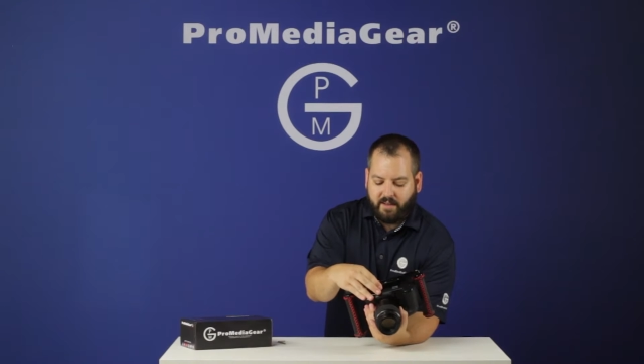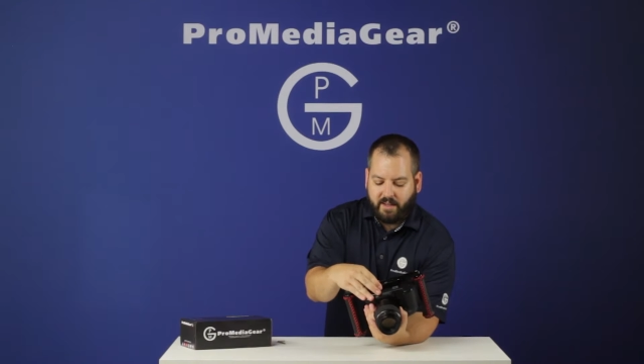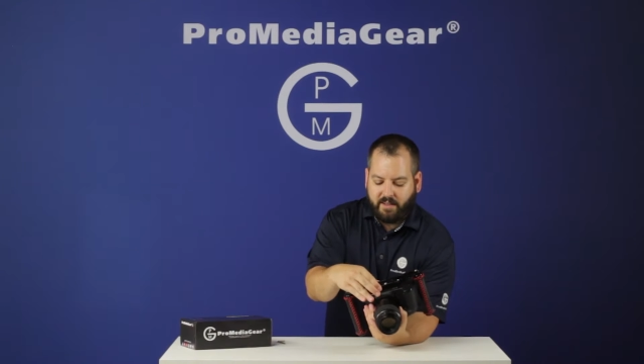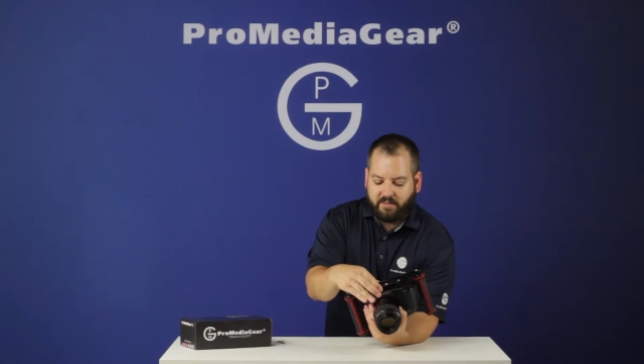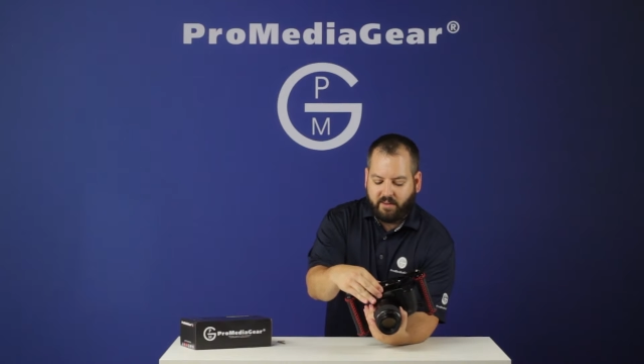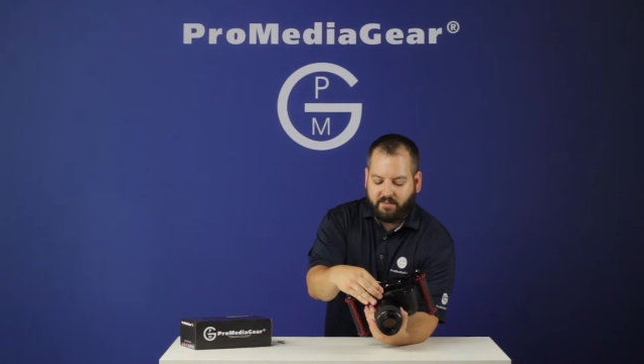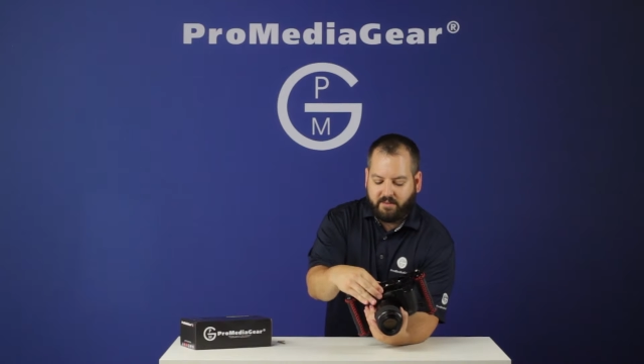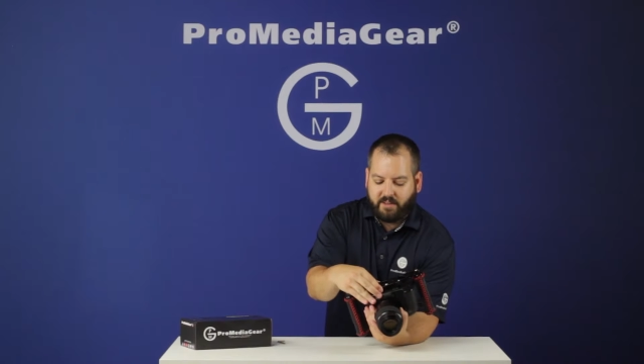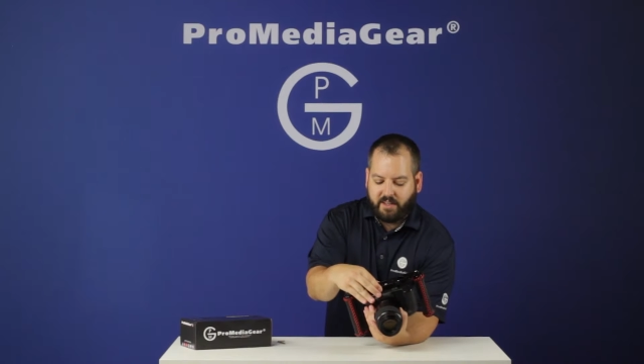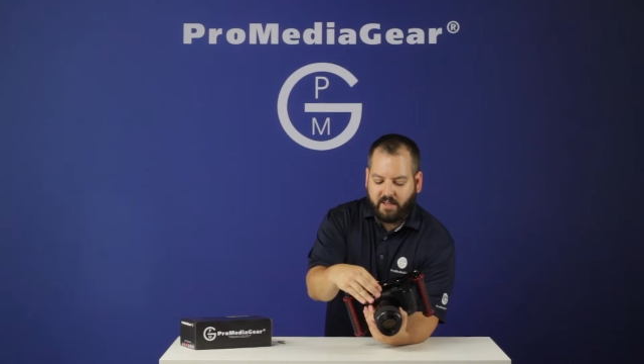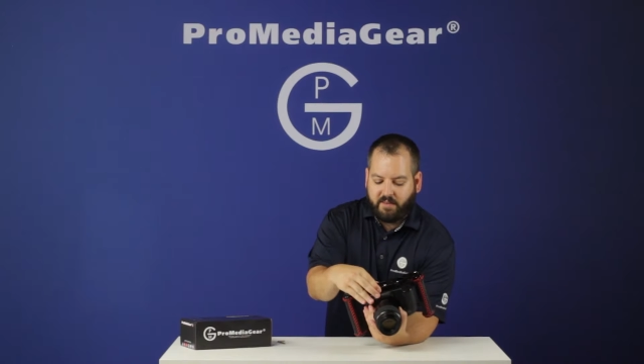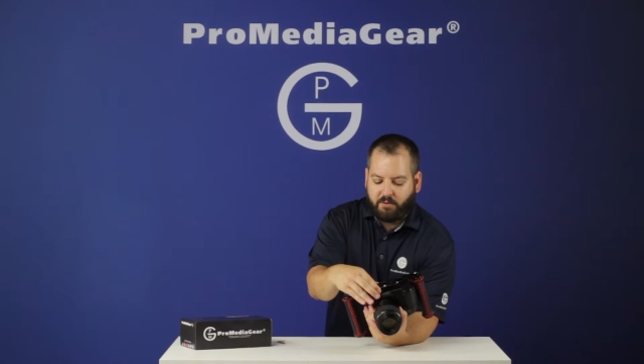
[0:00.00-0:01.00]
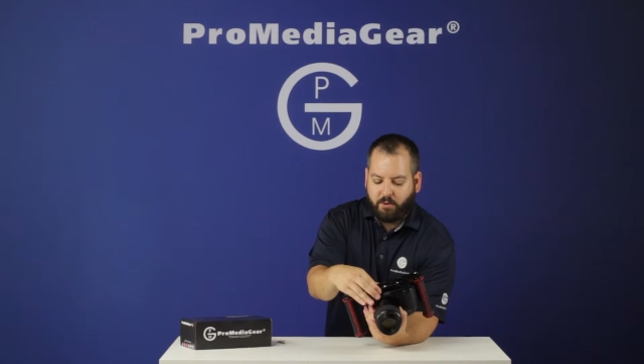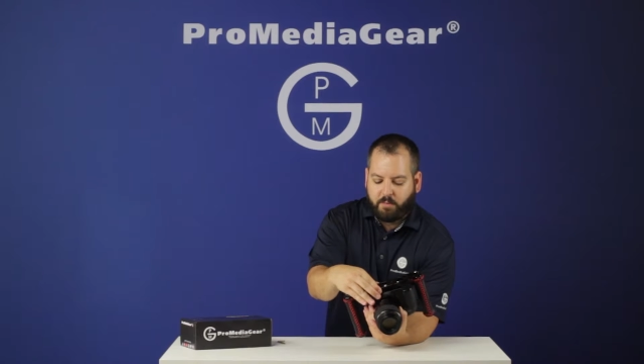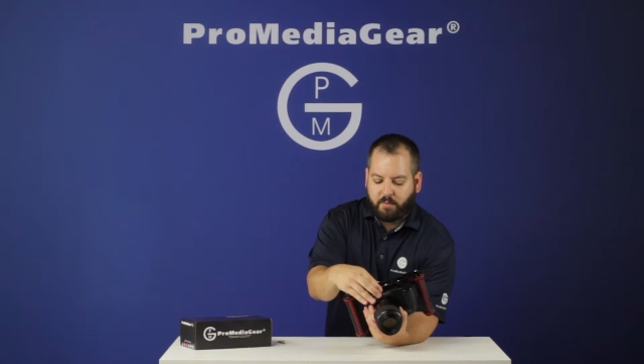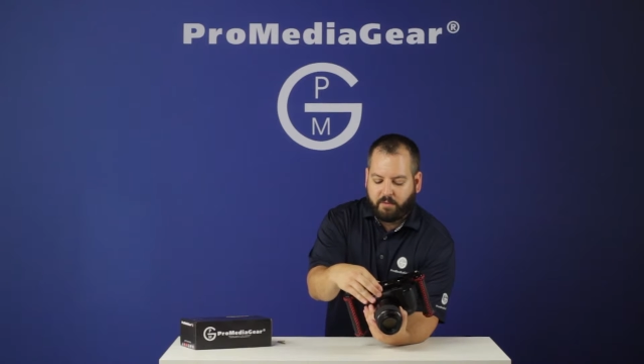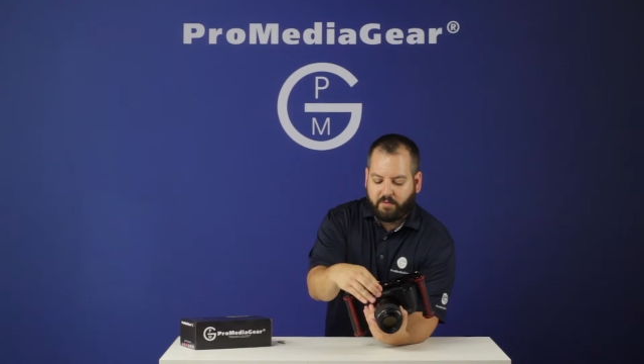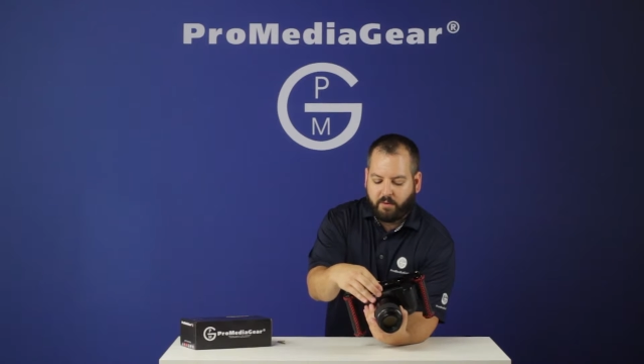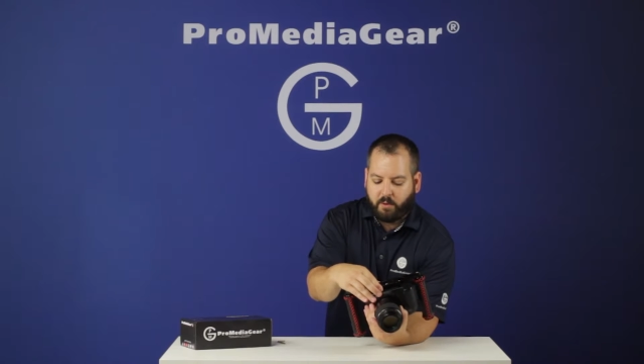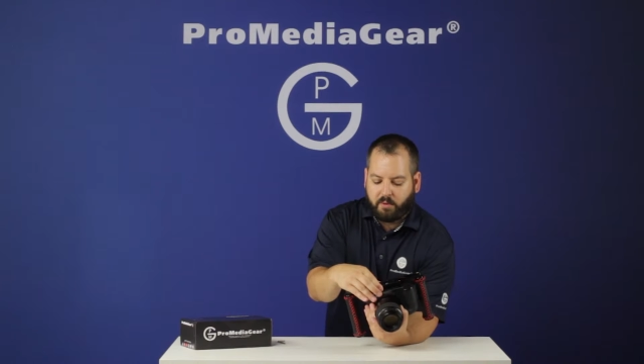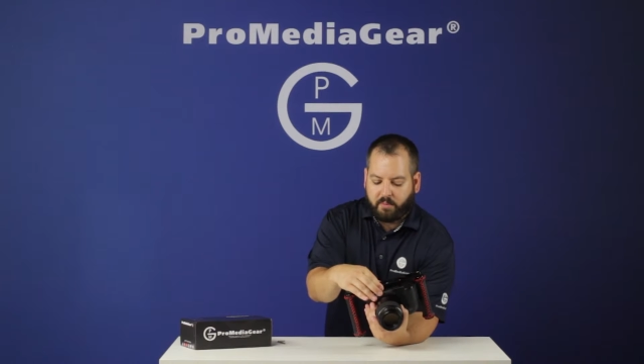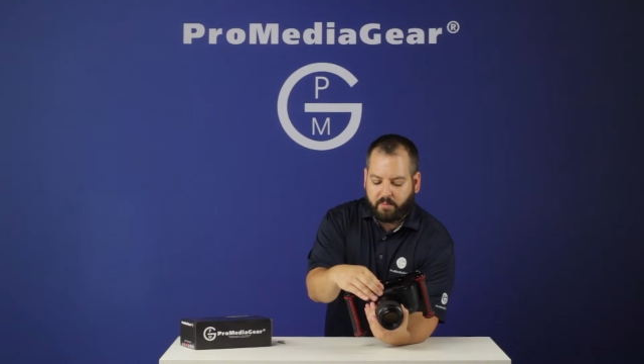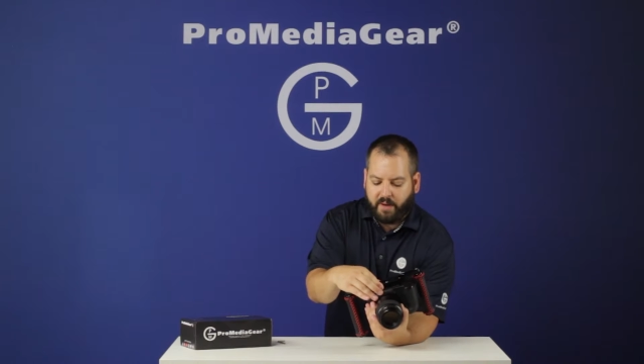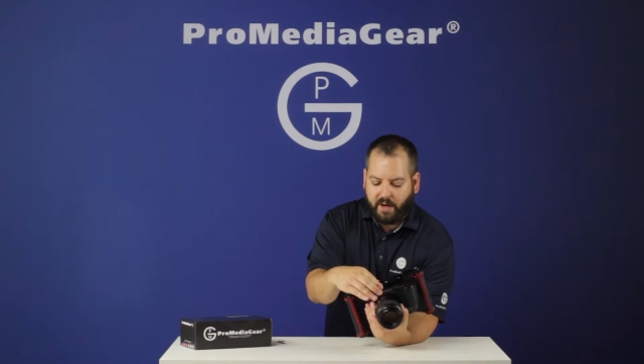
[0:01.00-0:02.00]
and it's also going to give you room to move forward
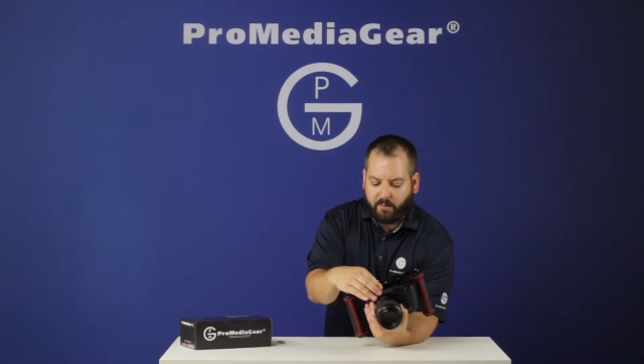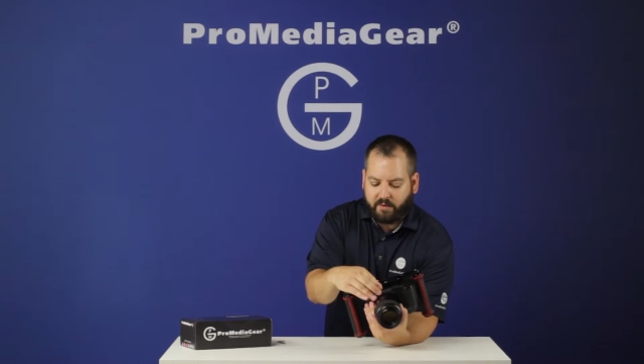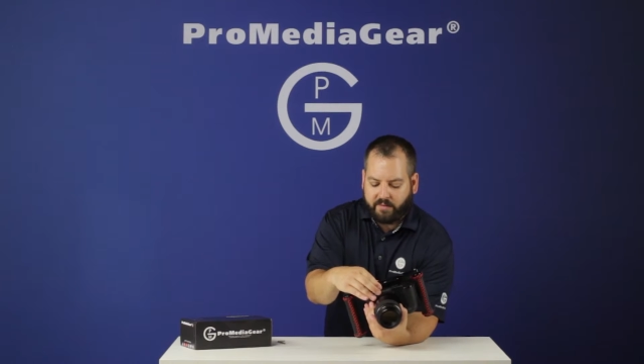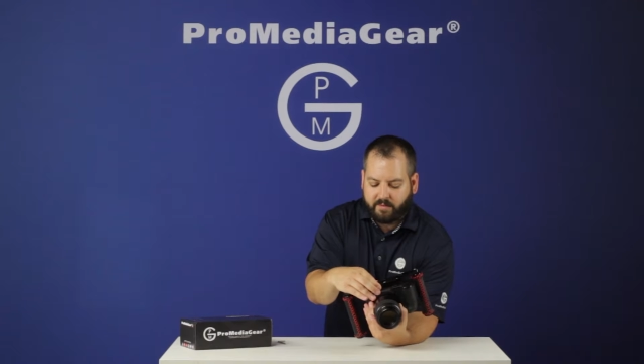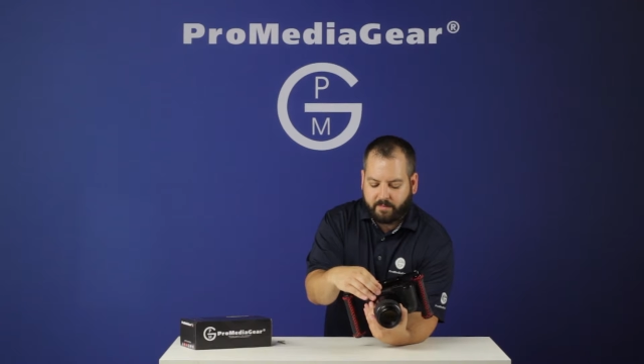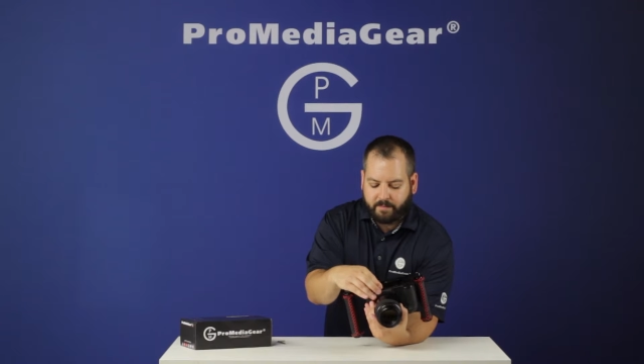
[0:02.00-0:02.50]
and backwards.